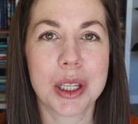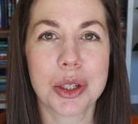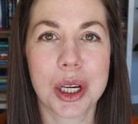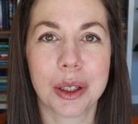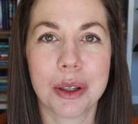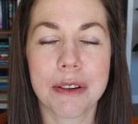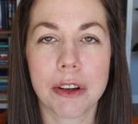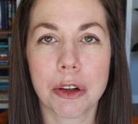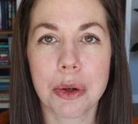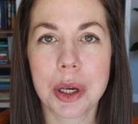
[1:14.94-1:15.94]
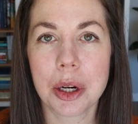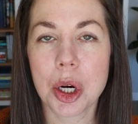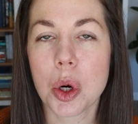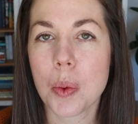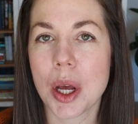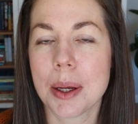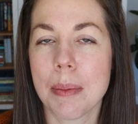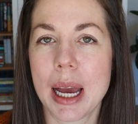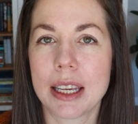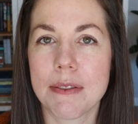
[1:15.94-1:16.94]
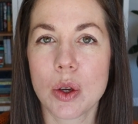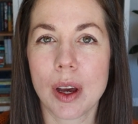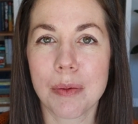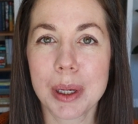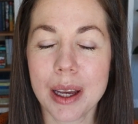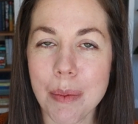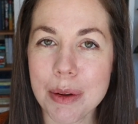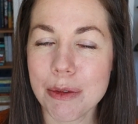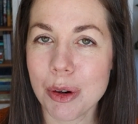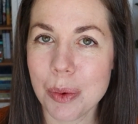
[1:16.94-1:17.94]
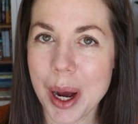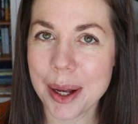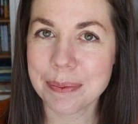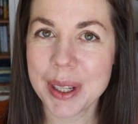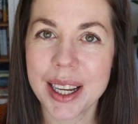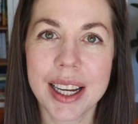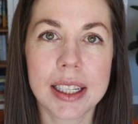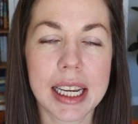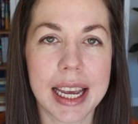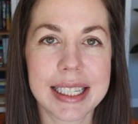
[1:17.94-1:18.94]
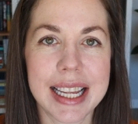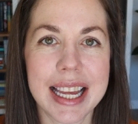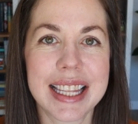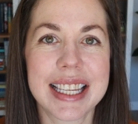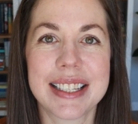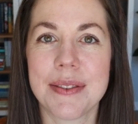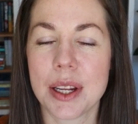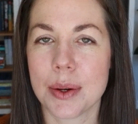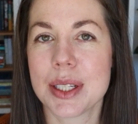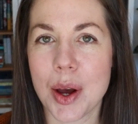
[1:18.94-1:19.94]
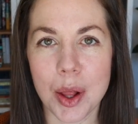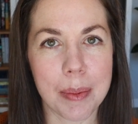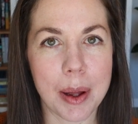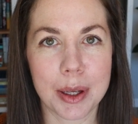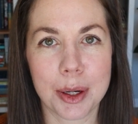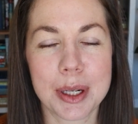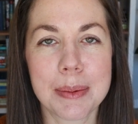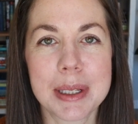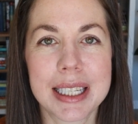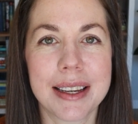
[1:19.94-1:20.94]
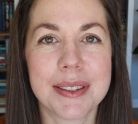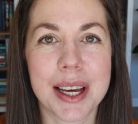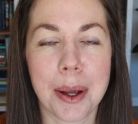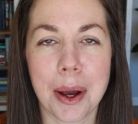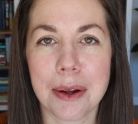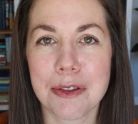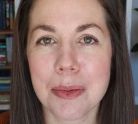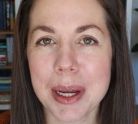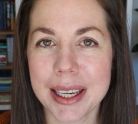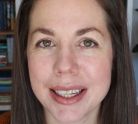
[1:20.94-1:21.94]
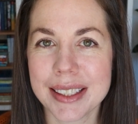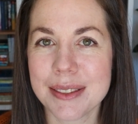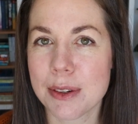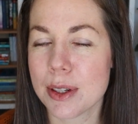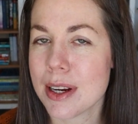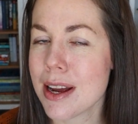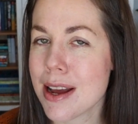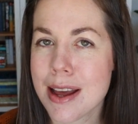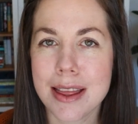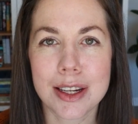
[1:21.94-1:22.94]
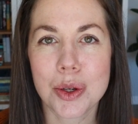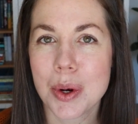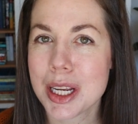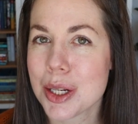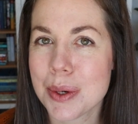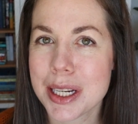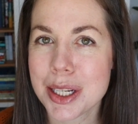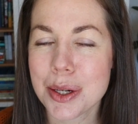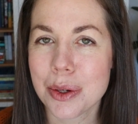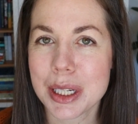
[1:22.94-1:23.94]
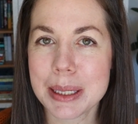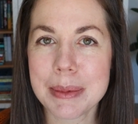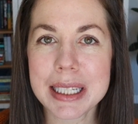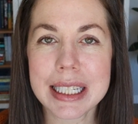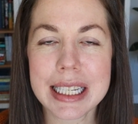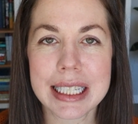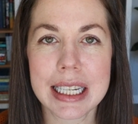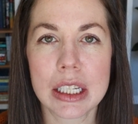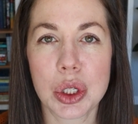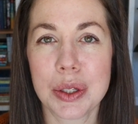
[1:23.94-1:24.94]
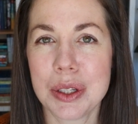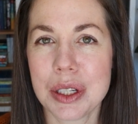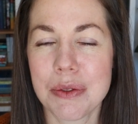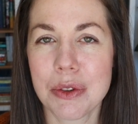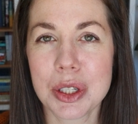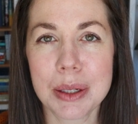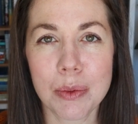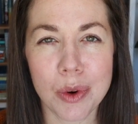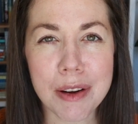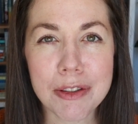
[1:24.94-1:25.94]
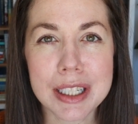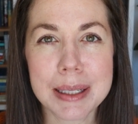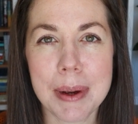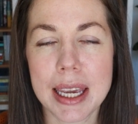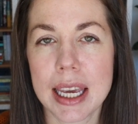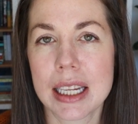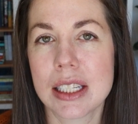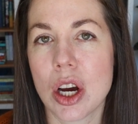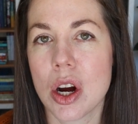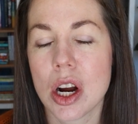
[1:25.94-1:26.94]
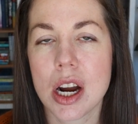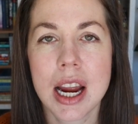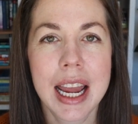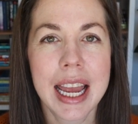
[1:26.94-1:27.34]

to the channel if you're new here, or welcome back if you have been coming for a while. Like I said, this video is all about the Christmas gifts I got for my kids for the 2022 Christmas season. Just for some reference, my kids are